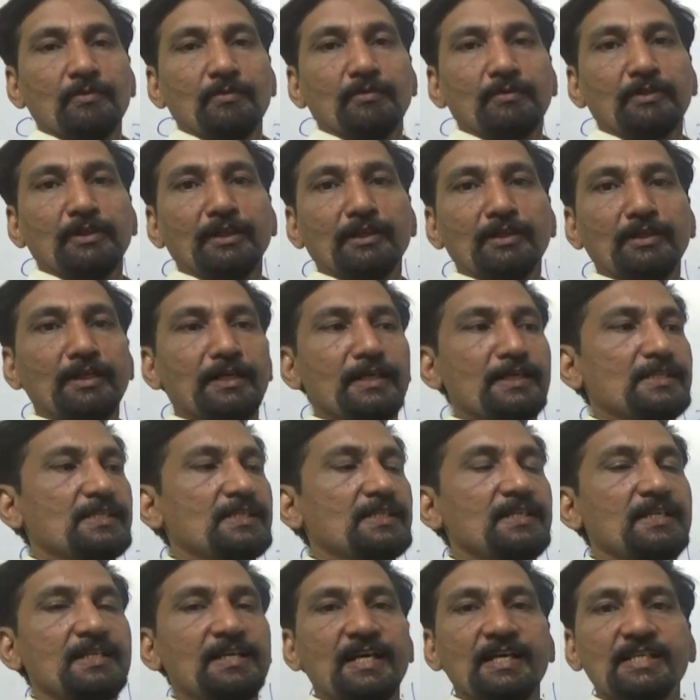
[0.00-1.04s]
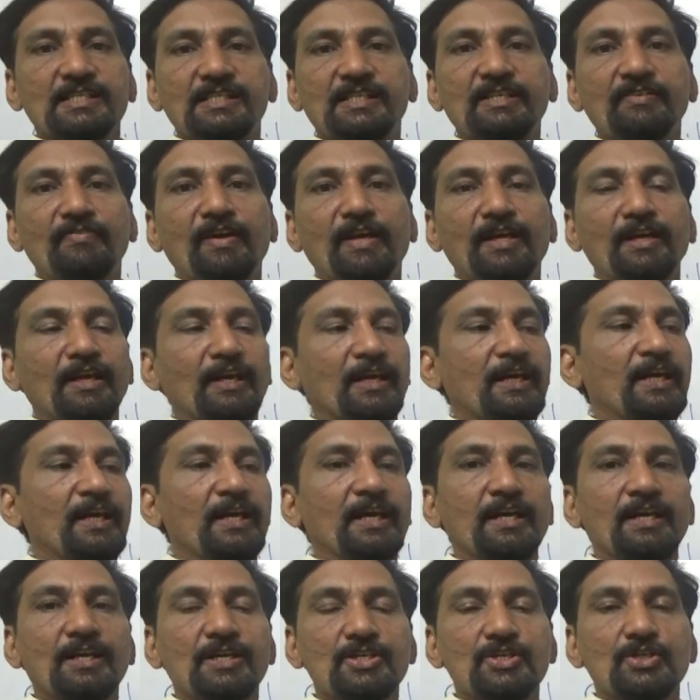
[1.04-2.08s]
thickness, has given
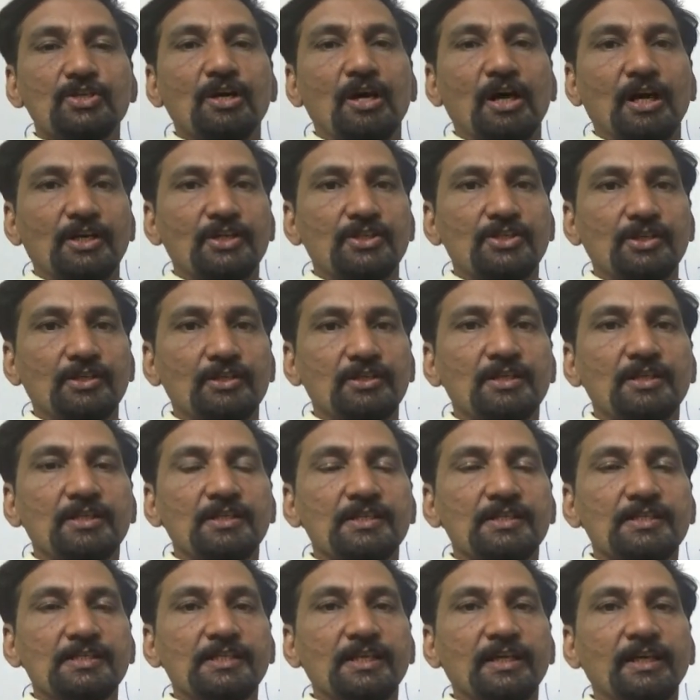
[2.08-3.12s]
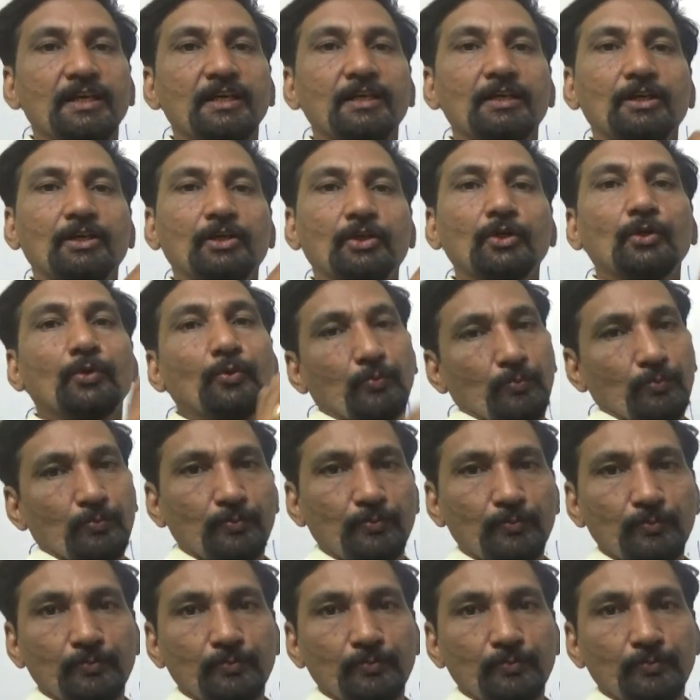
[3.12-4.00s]
a charge, say Q.